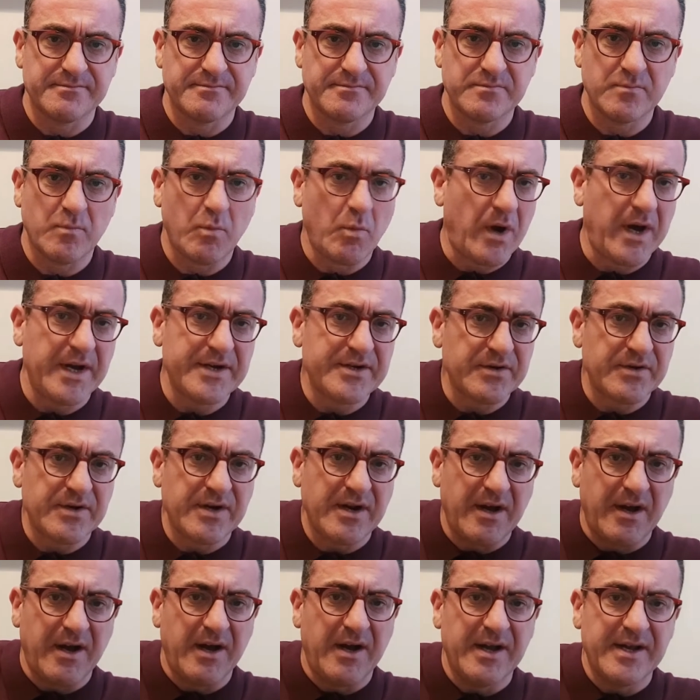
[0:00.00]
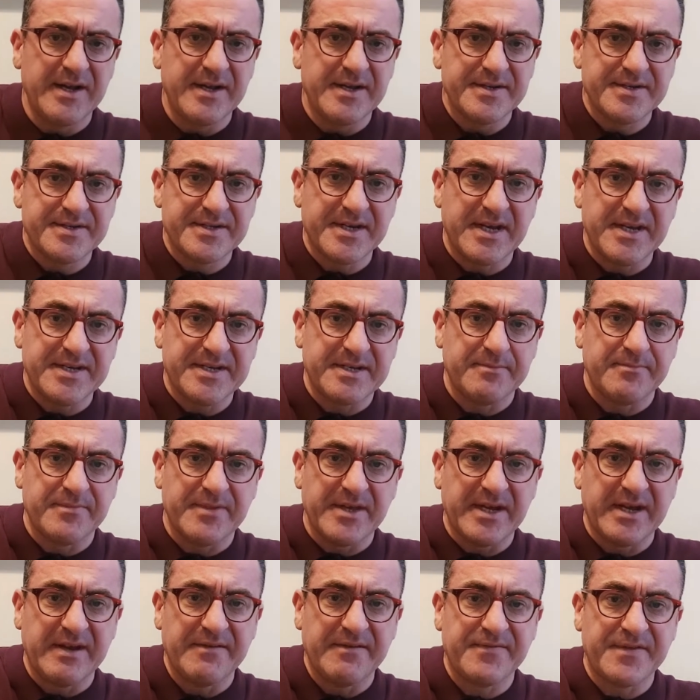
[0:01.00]
Why don't I say
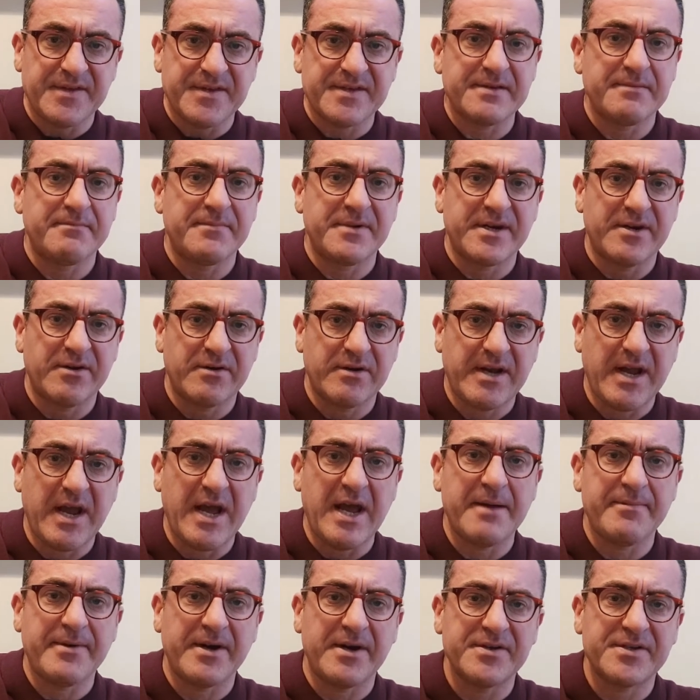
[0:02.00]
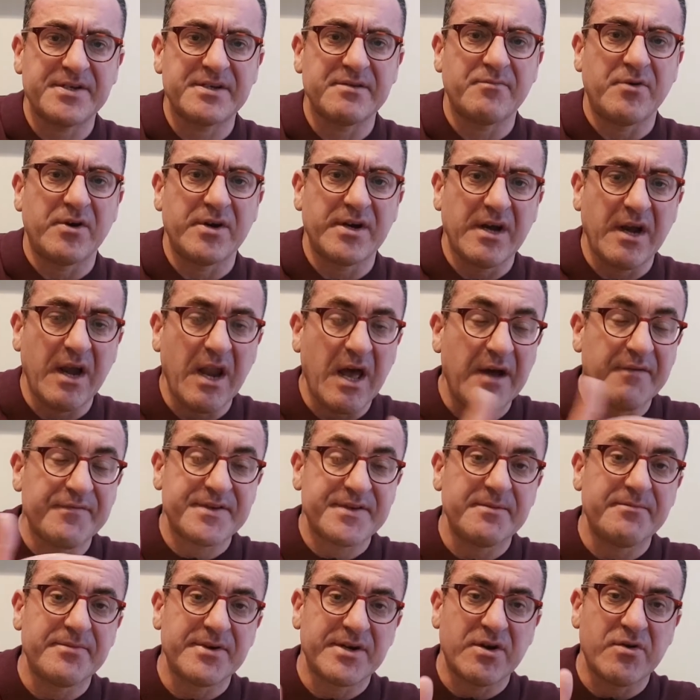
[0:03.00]
something if there's somebody you care about, someone you love,
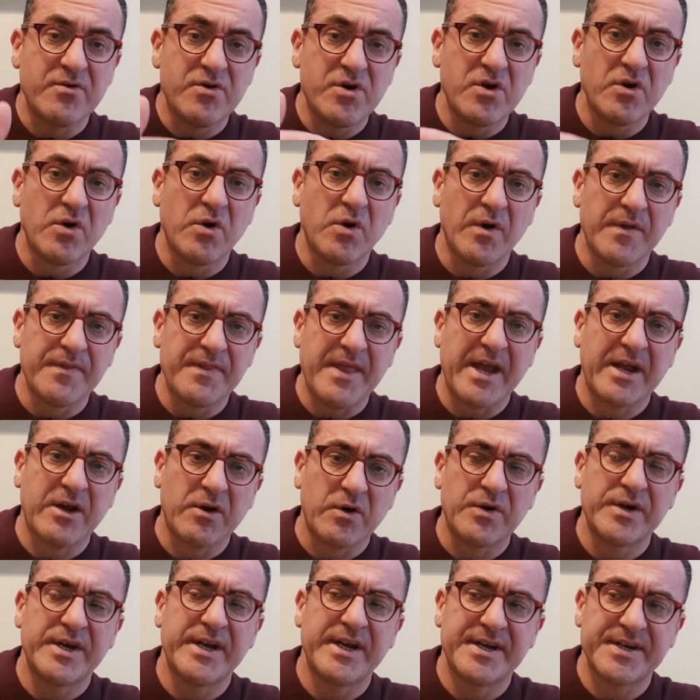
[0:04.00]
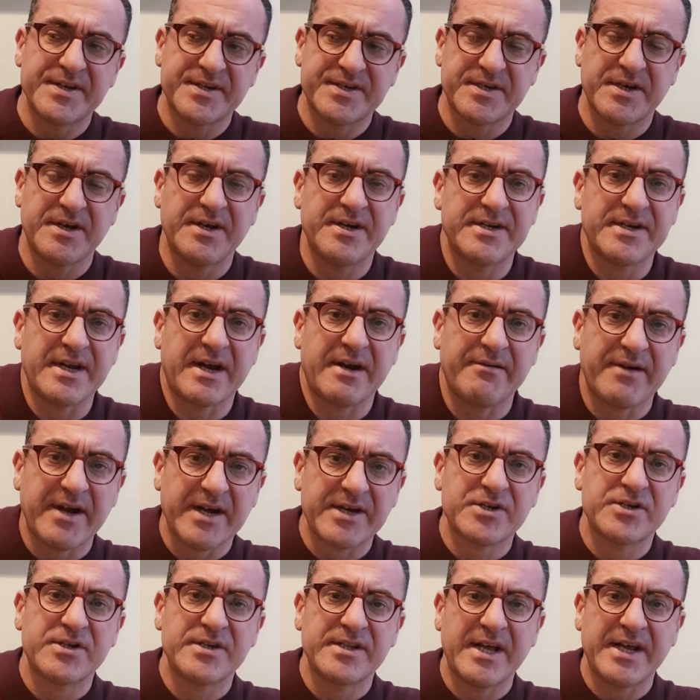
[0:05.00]
somebody you know, and they're going in a certain
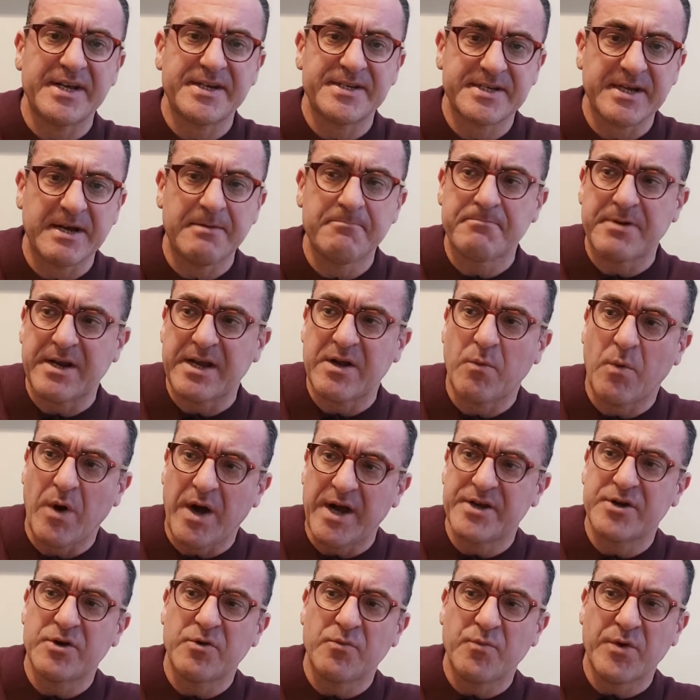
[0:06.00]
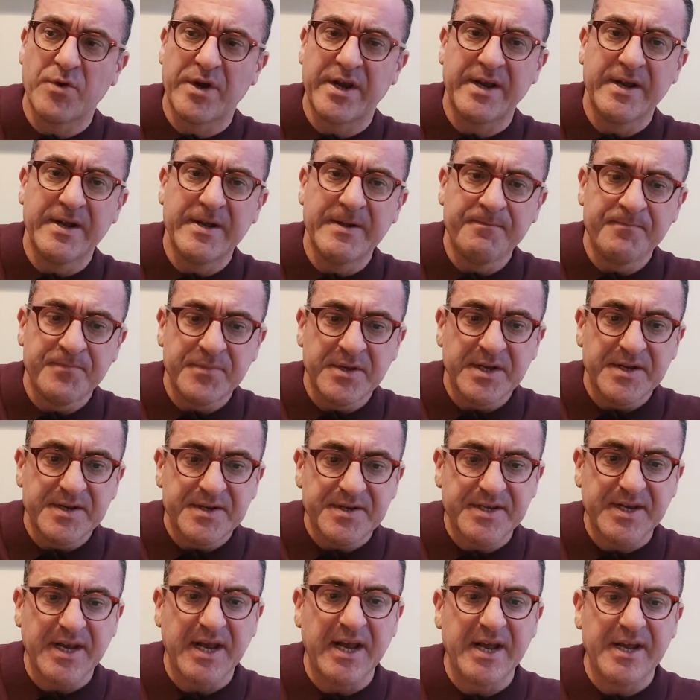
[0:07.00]
direction, they're stumbling? Why don't we
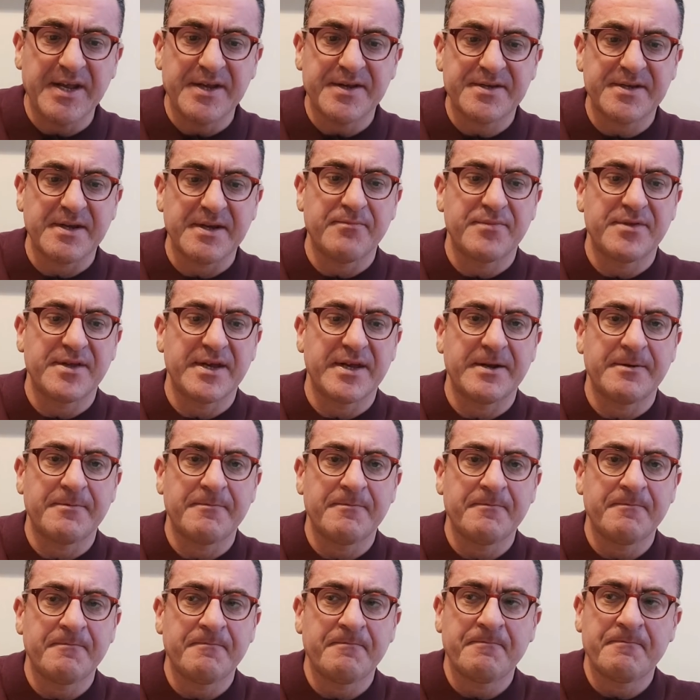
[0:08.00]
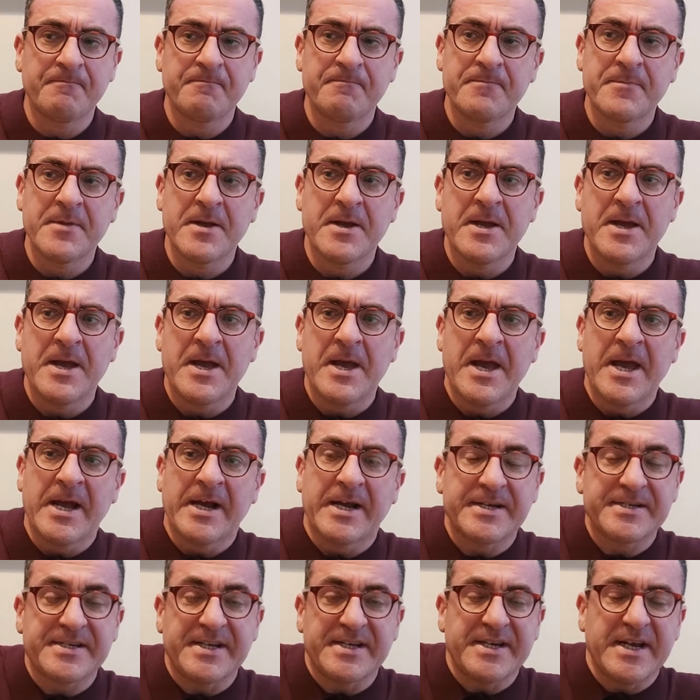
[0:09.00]
say something?
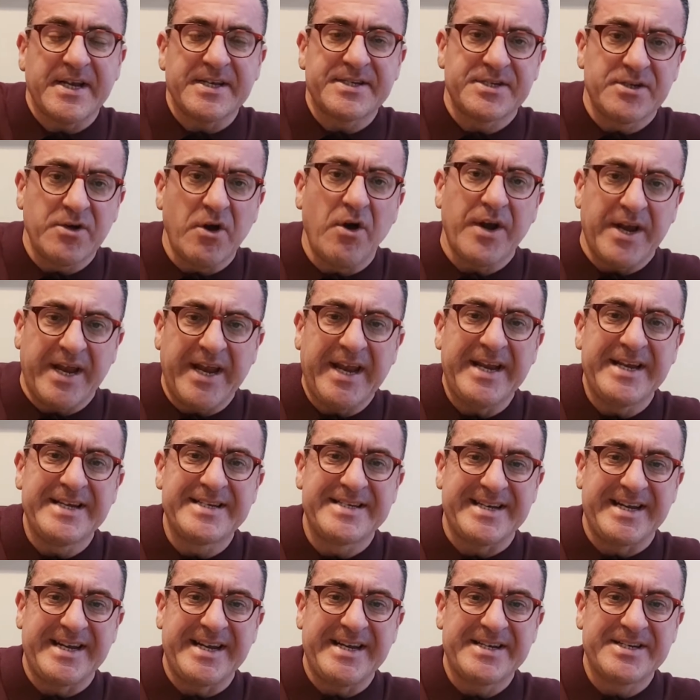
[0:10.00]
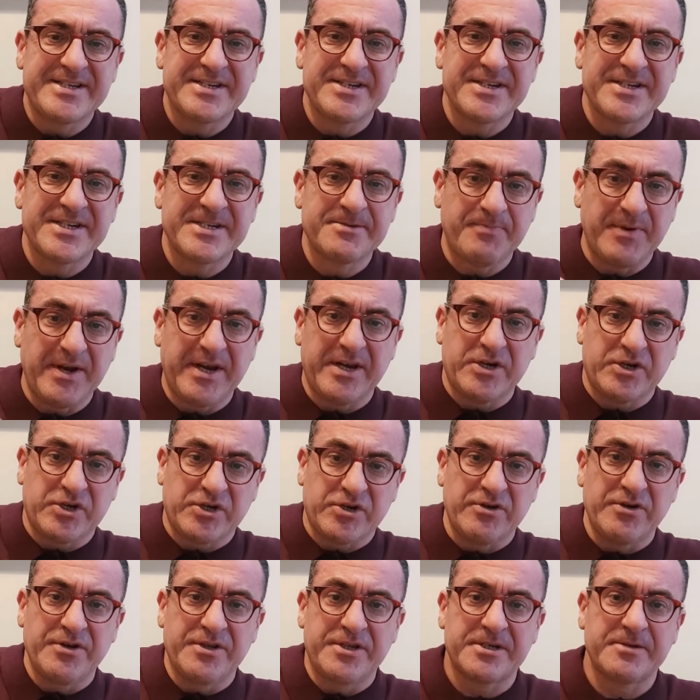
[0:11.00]
Because it's not easy to speak
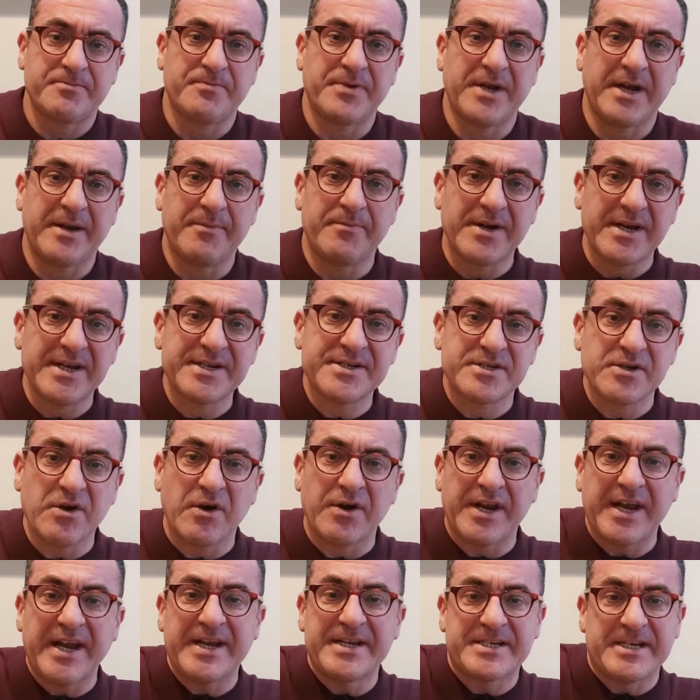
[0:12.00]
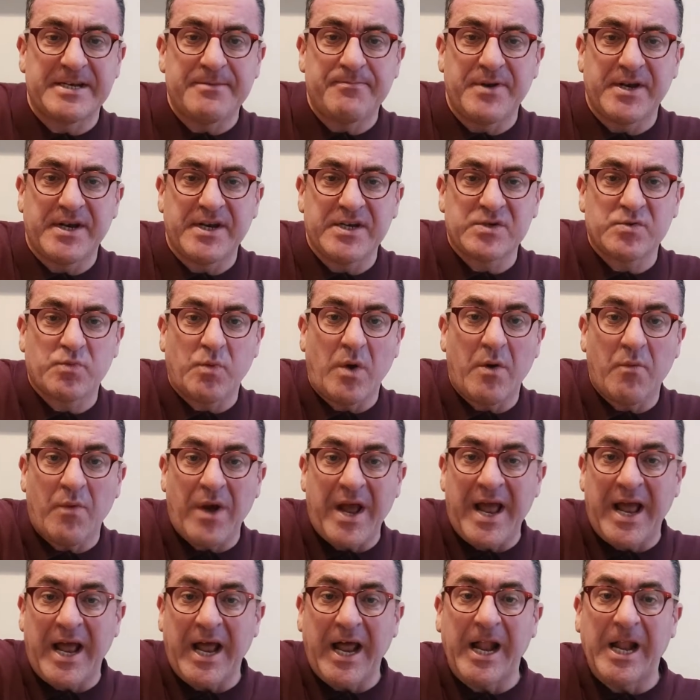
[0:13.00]
truth to people. It's not easy because
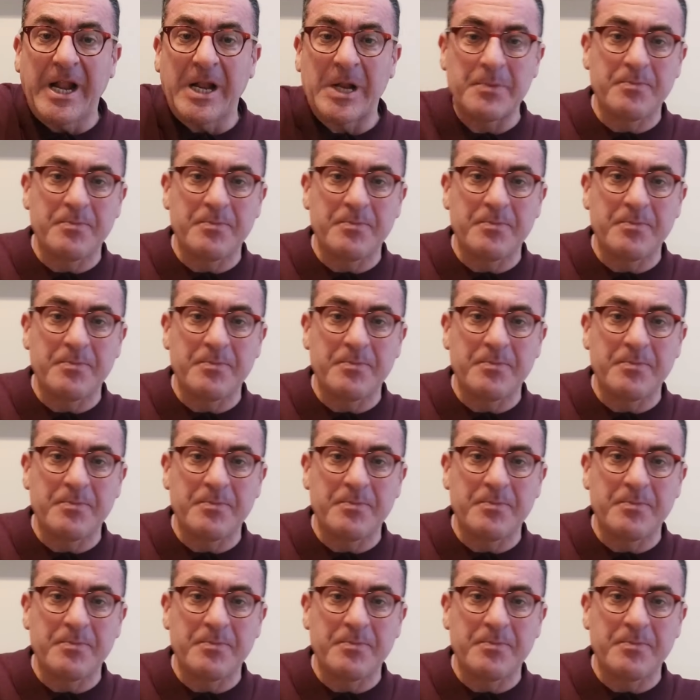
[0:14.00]
we're held